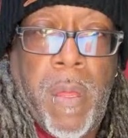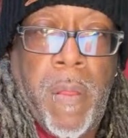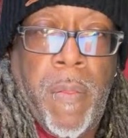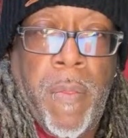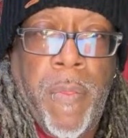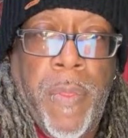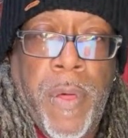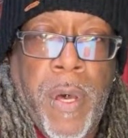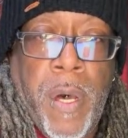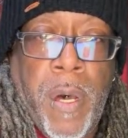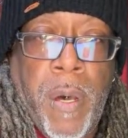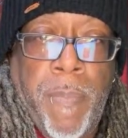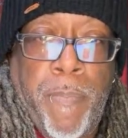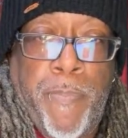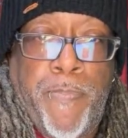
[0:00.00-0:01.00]

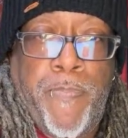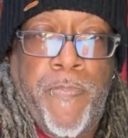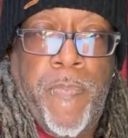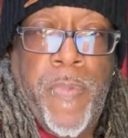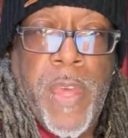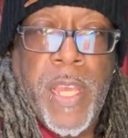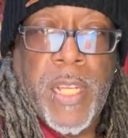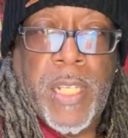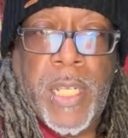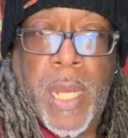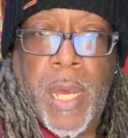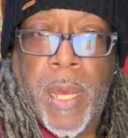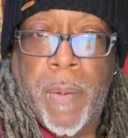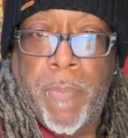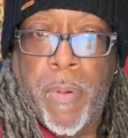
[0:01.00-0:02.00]
the the
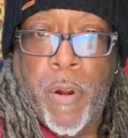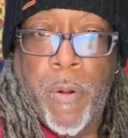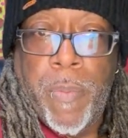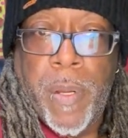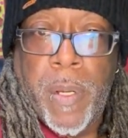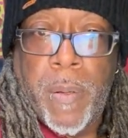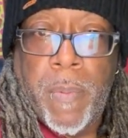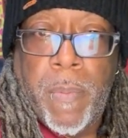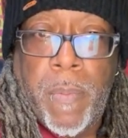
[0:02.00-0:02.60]
Assad Bourbon.